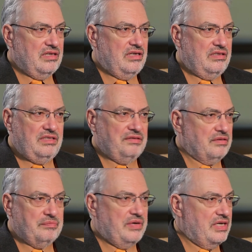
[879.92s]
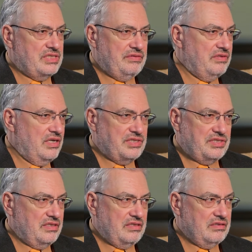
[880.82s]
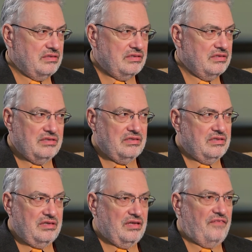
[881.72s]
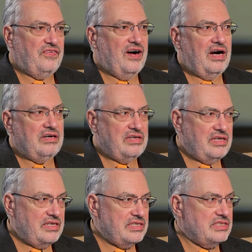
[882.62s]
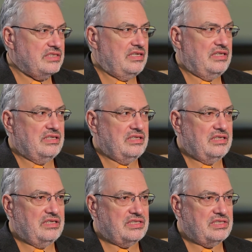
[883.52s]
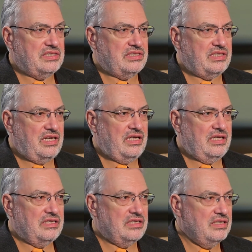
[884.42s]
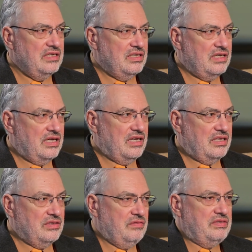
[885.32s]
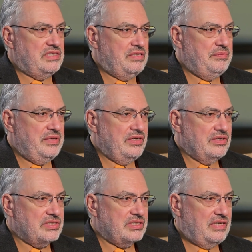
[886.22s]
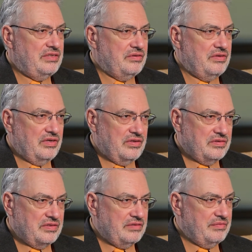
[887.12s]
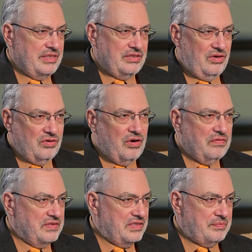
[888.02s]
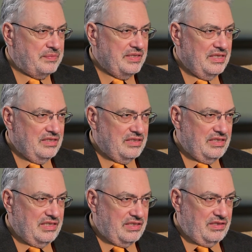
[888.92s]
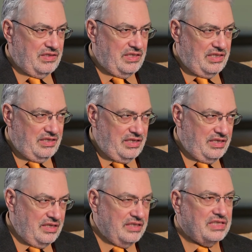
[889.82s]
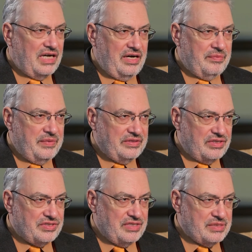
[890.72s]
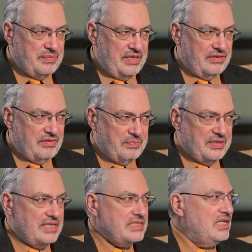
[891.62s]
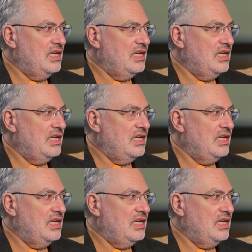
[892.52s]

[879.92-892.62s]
in different parts of Russia. Not in the Far East, in, uh, in uh, Novosibirsk, I don't know, in all over the, the, uh, the entire military is being replaced